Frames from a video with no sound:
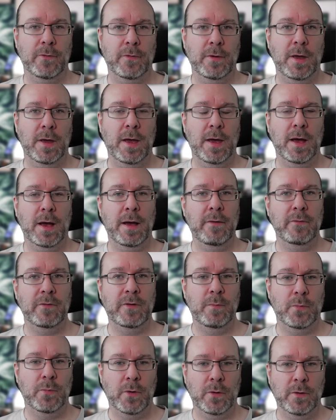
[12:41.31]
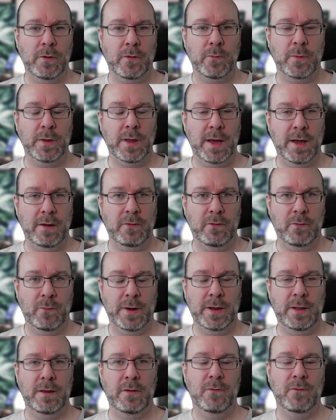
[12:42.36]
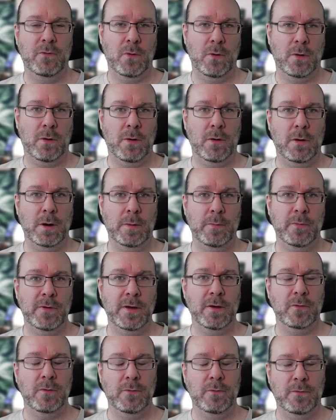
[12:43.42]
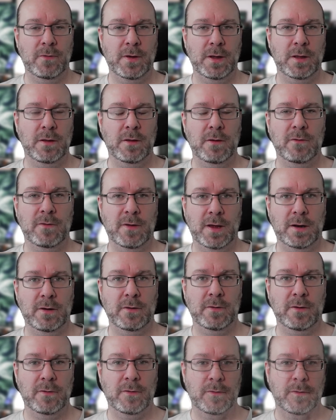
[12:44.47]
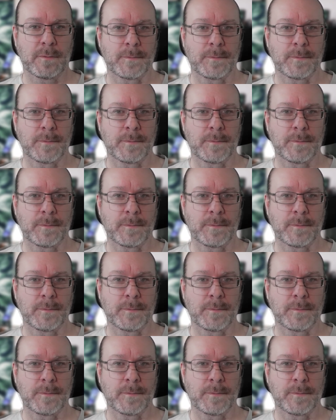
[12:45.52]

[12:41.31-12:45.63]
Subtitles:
I've seen projects where they had 24 columns just to fit the statuses.